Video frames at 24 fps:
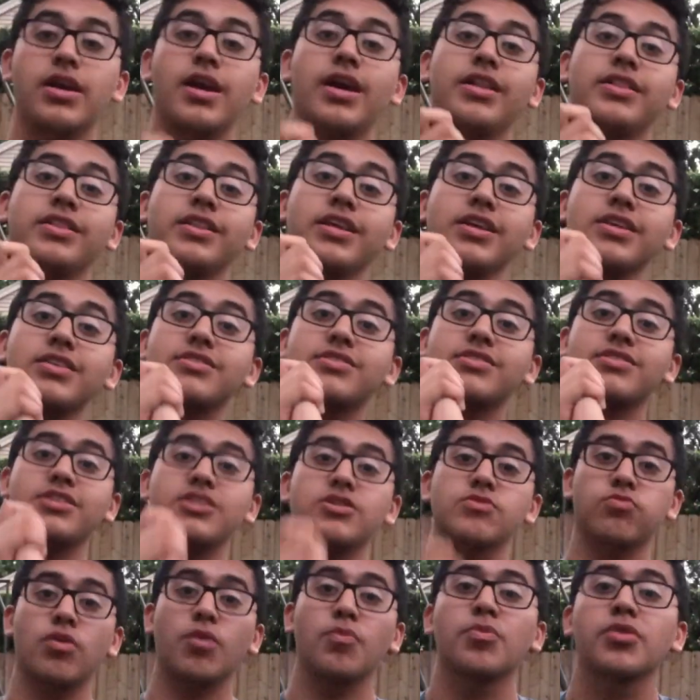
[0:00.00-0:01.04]
And this
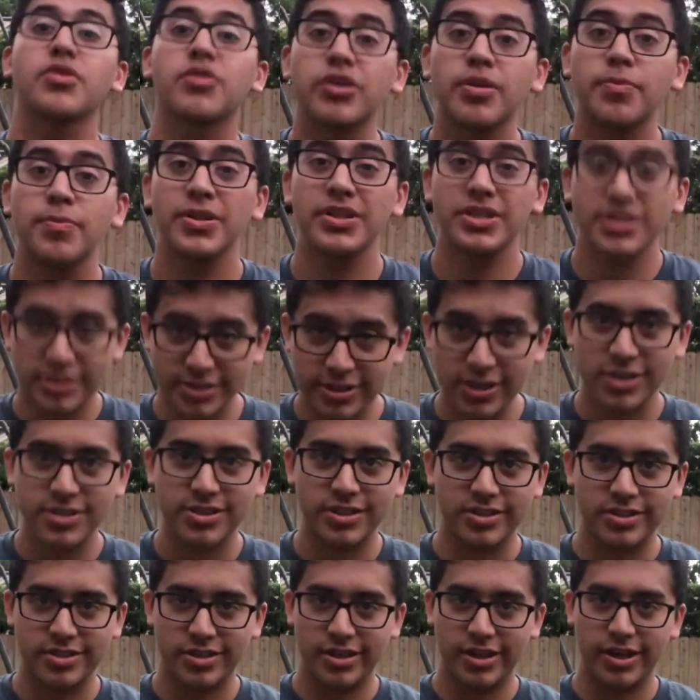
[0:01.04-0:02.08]
is what we're going to be
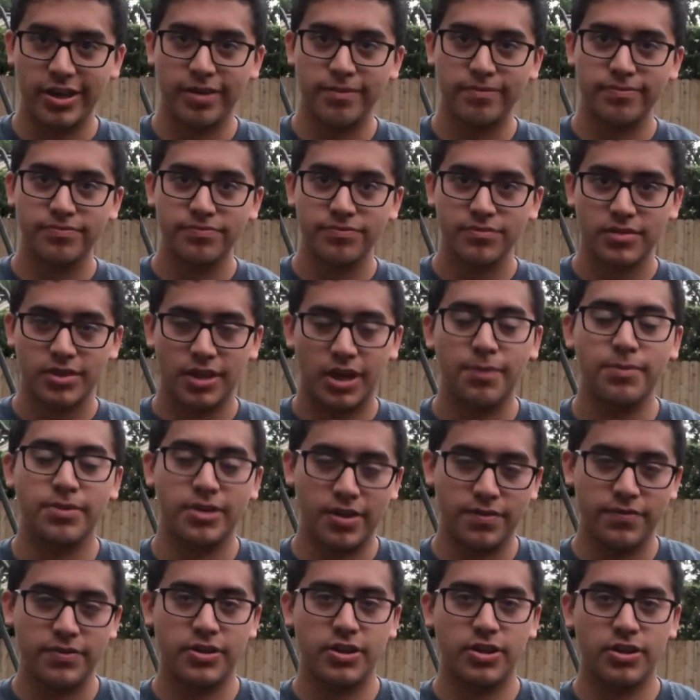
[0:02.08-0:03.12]
discussing today. I'm
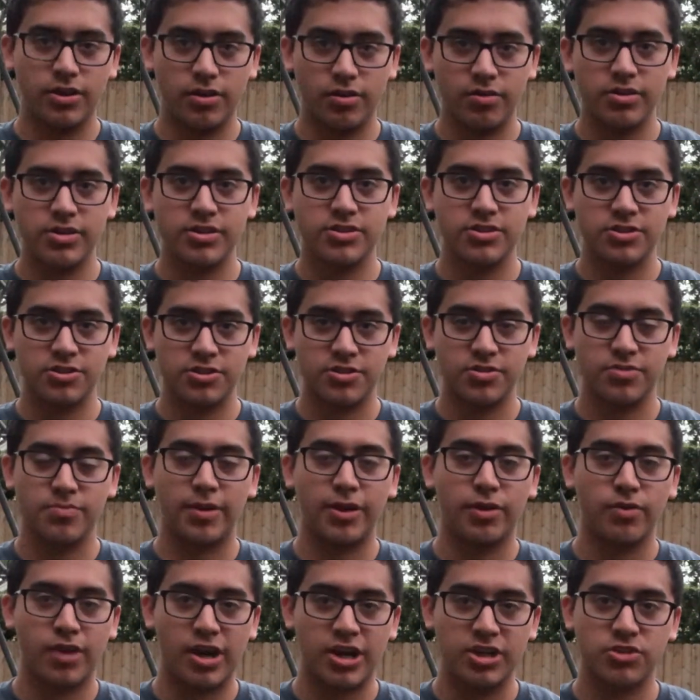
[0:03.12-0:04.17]
Kevin Kionis. This is
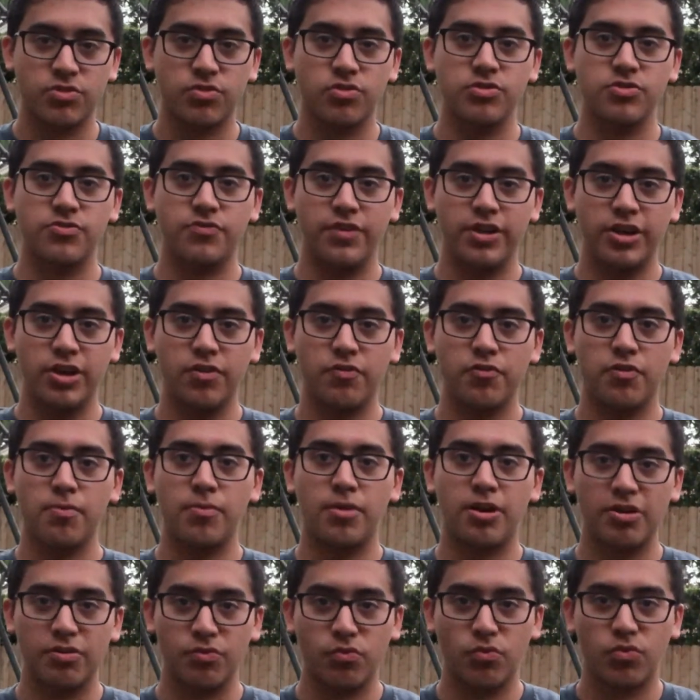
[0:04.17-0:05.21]
my crash course video for
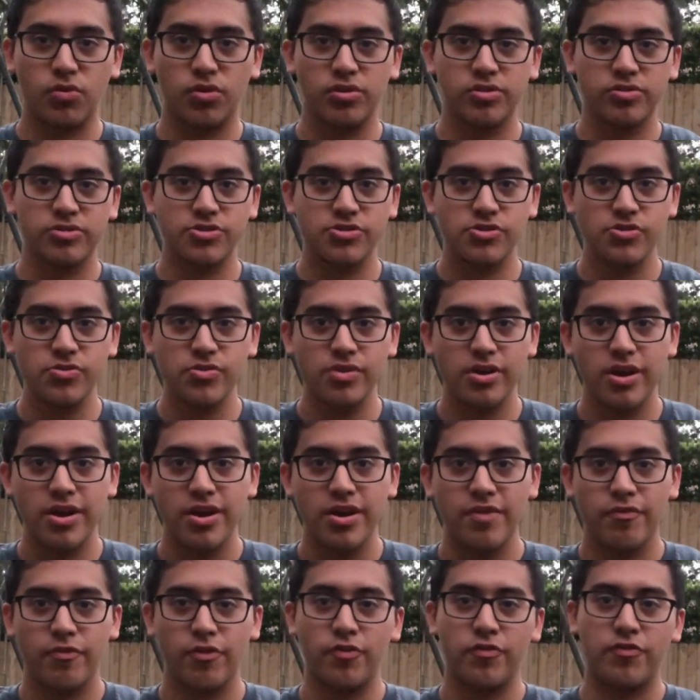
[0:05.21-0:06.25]
Modern World 2
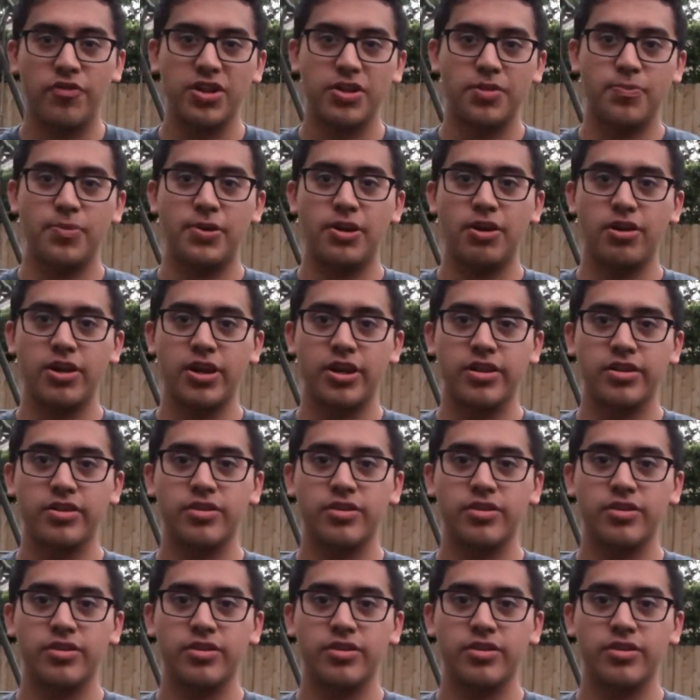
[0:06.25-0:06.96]
for 5th period